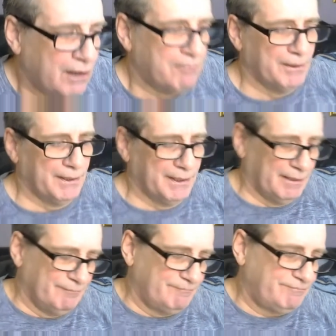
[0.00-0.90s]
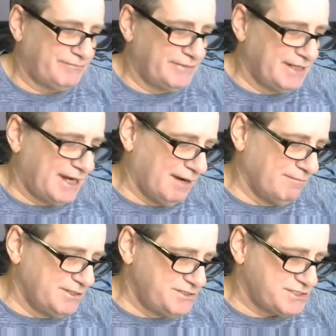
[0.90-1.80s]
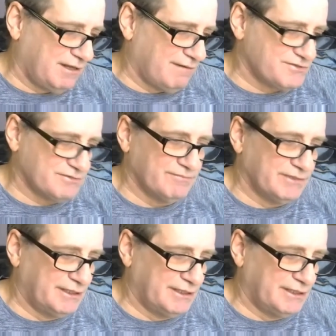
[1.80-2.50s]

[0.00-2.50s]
But she loves them.